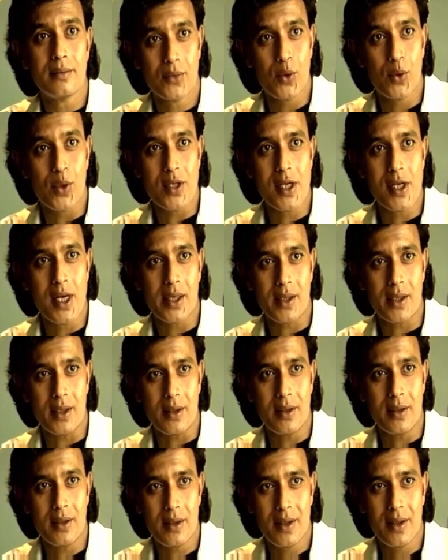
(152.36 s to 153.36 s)
you're selected.
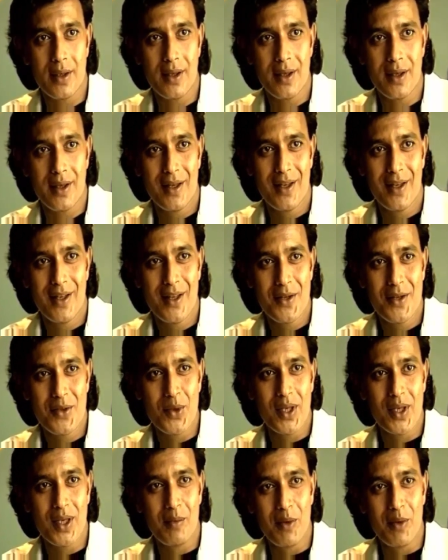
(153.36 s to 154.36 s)
So
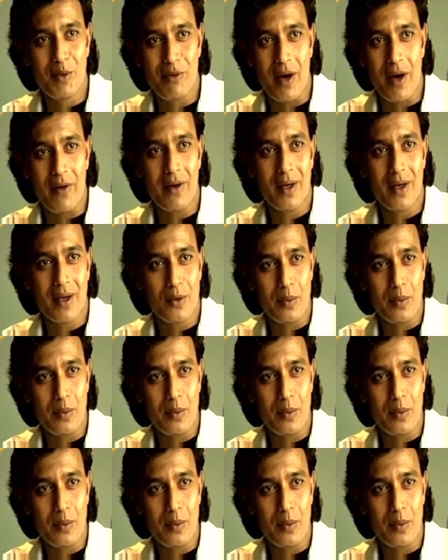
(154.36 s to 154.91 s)
he gave me 500